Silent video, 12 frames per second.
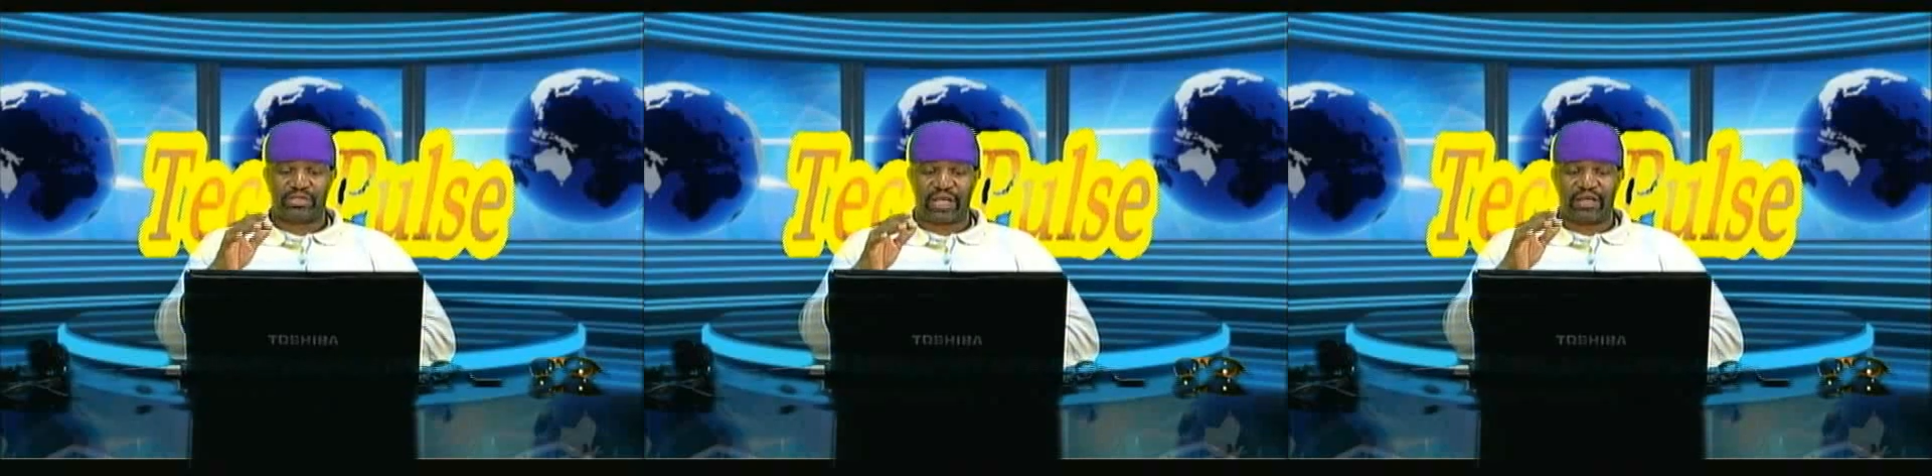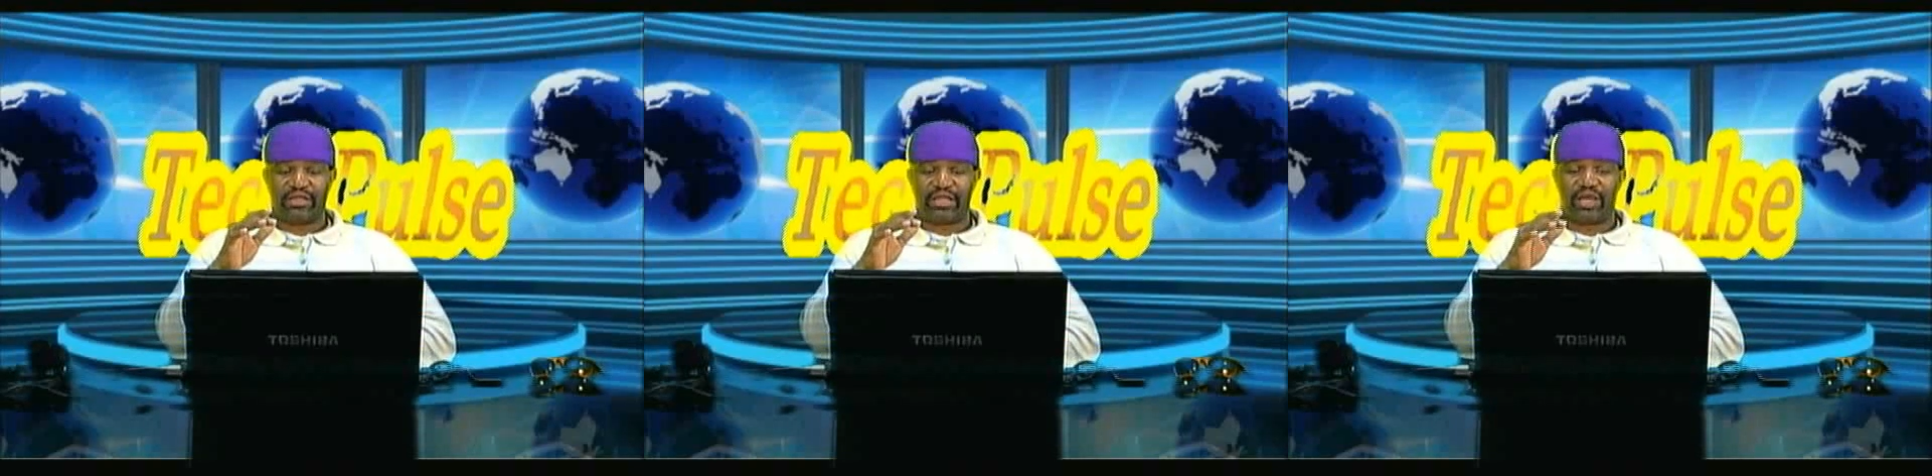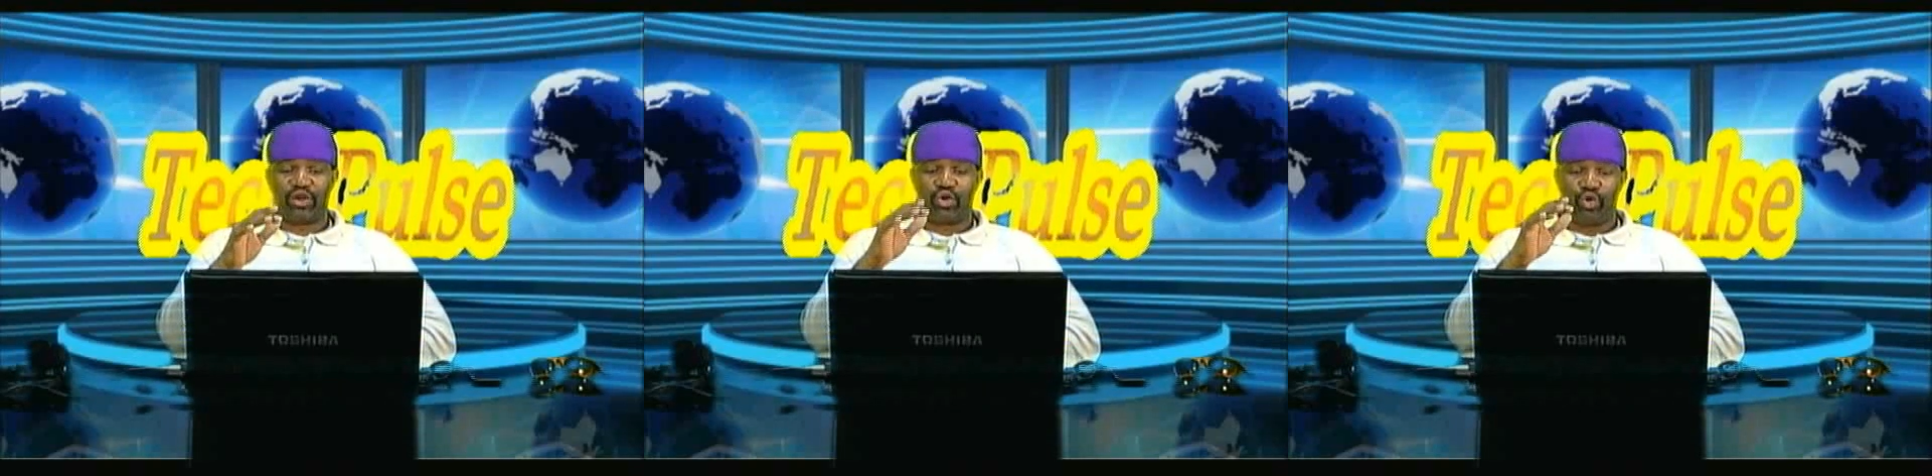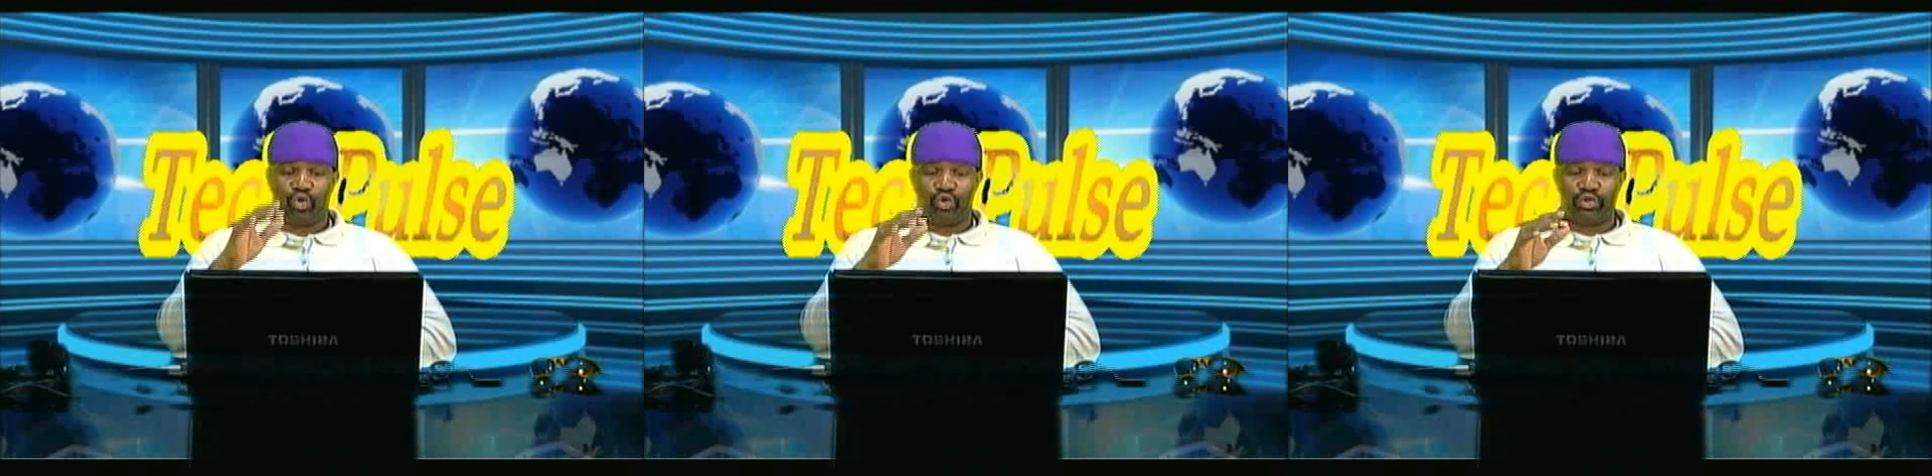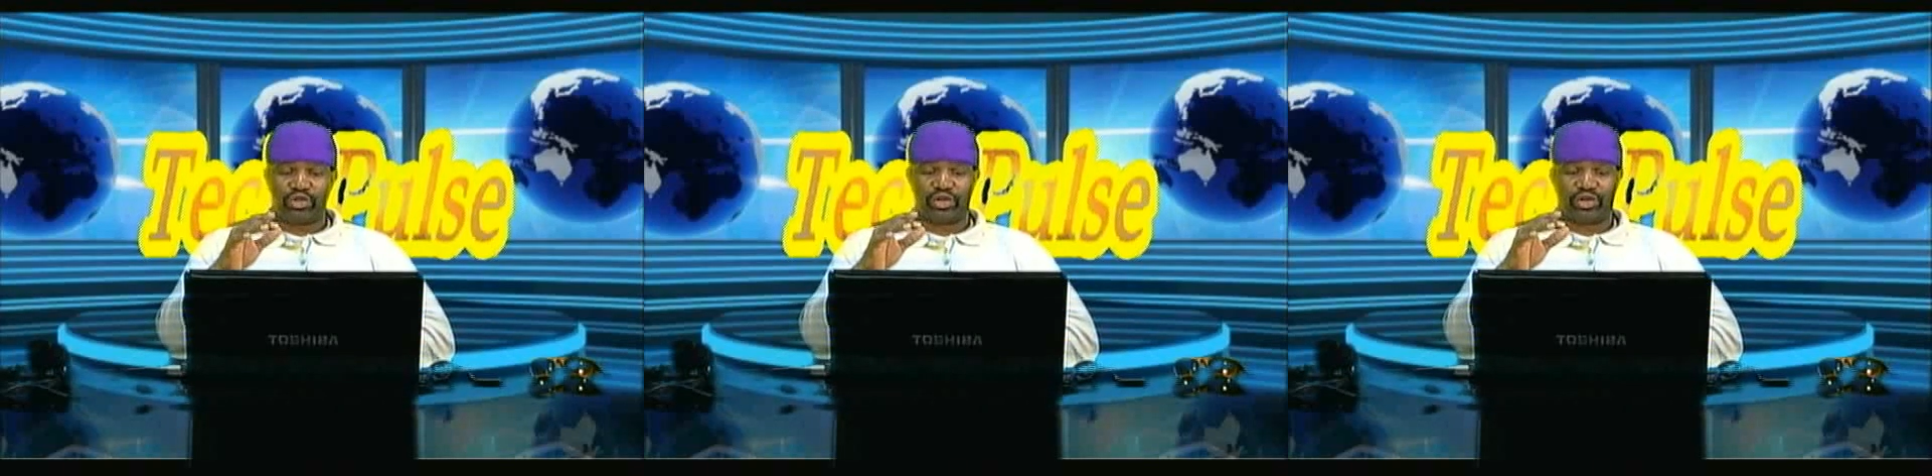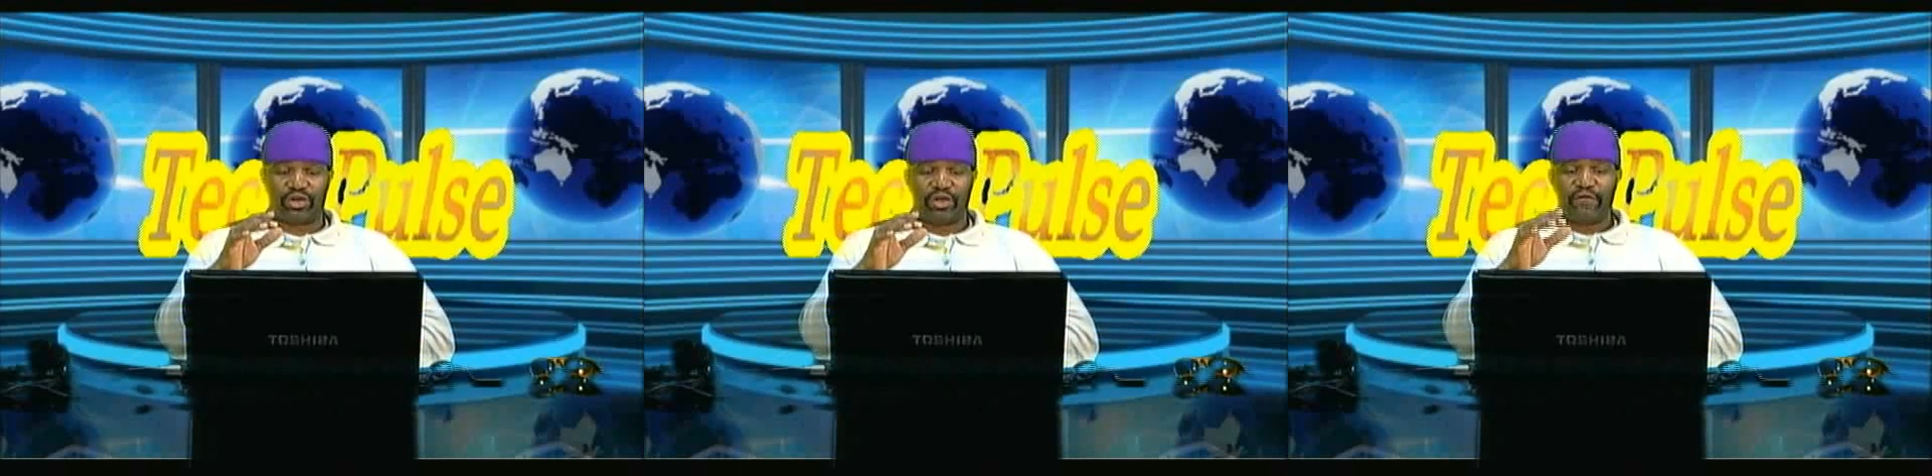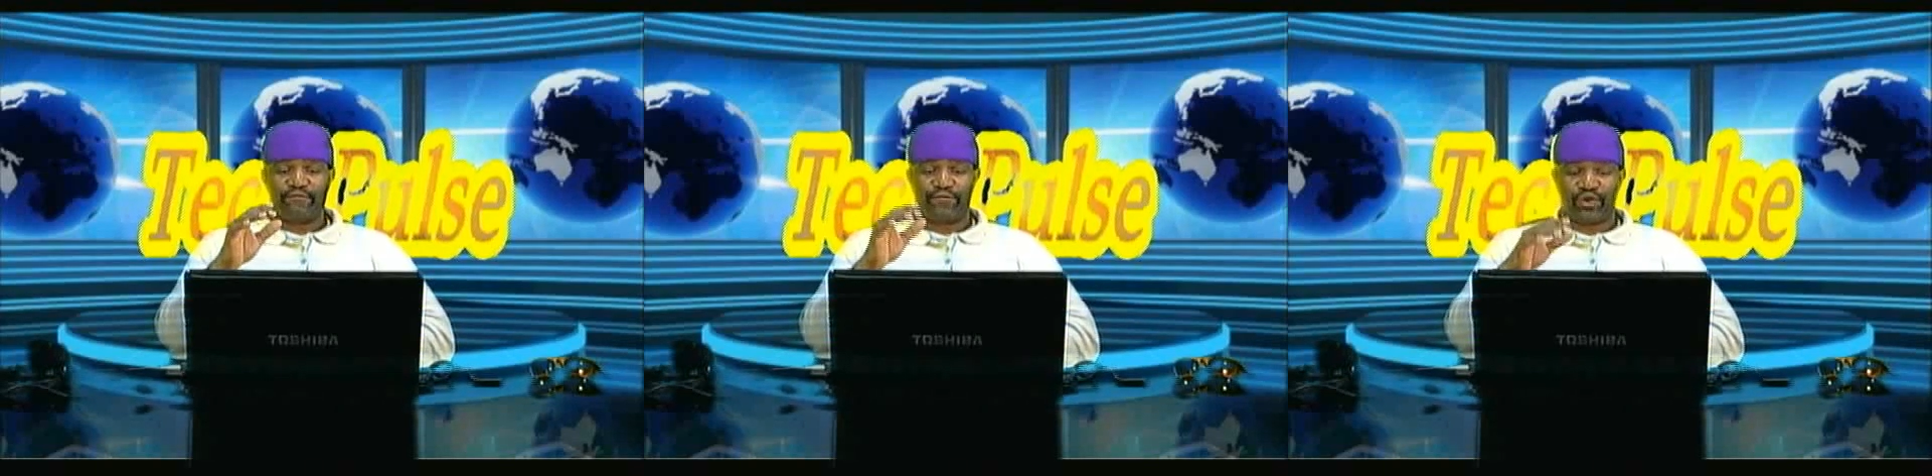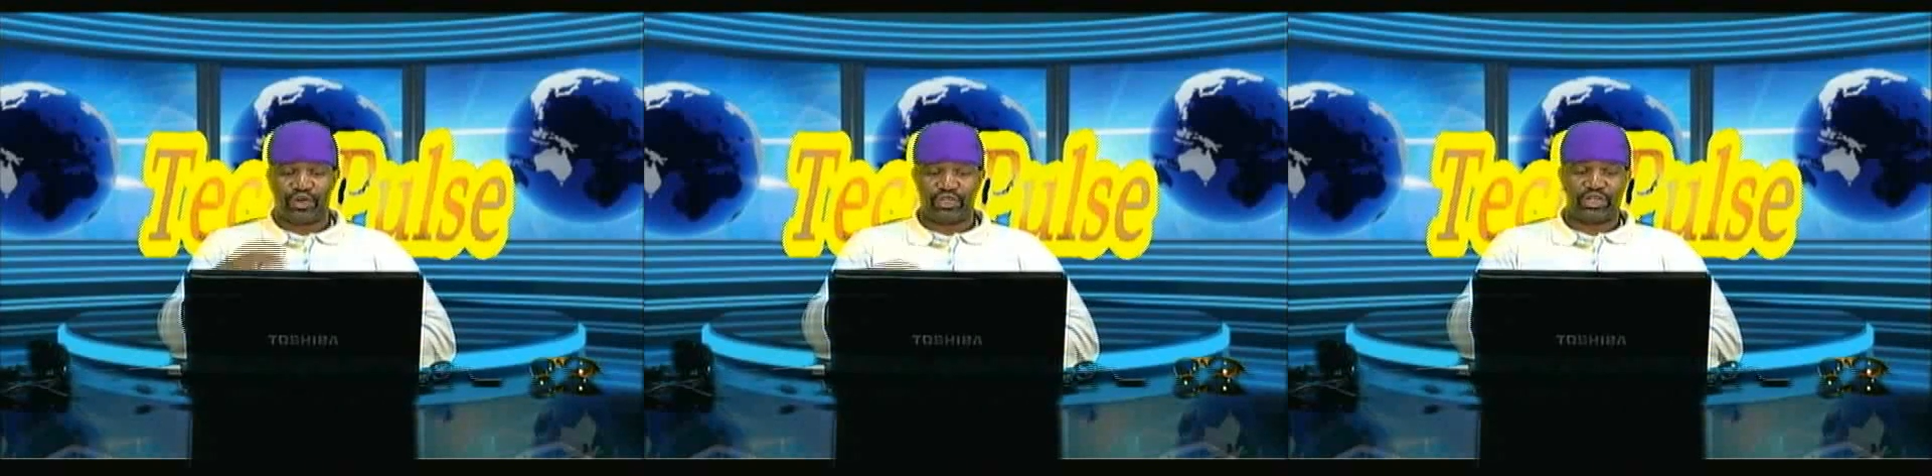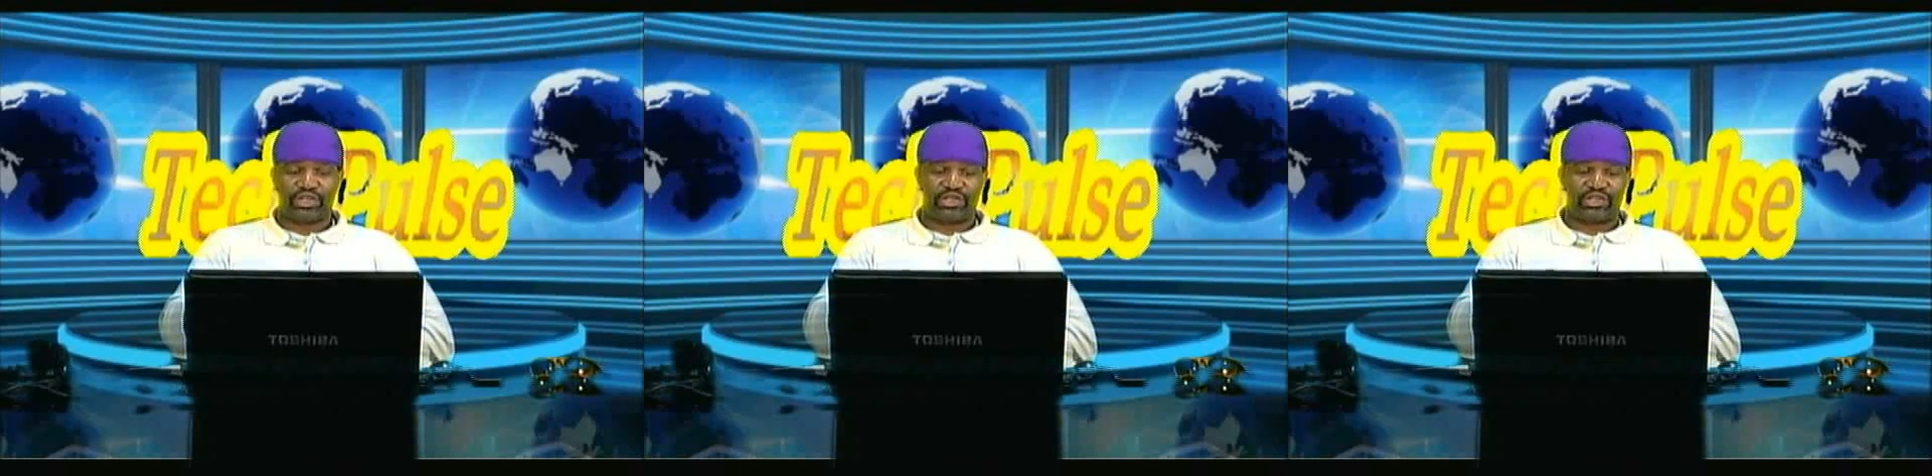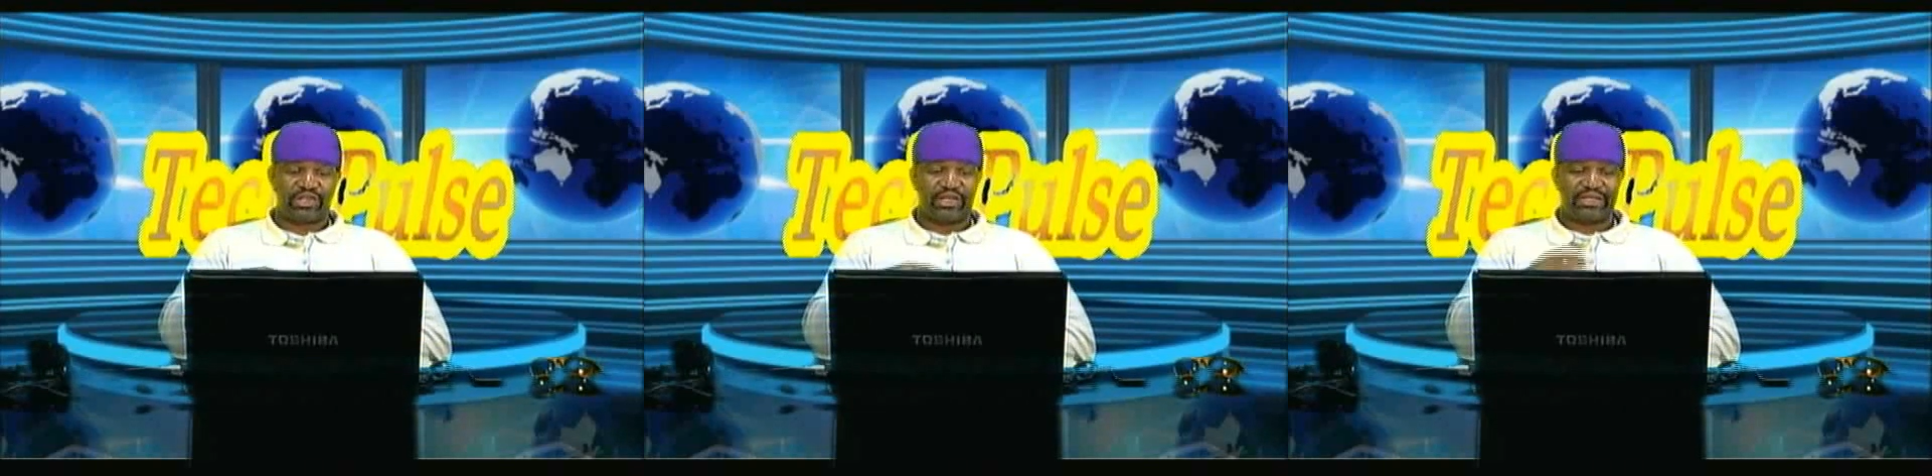than their older versions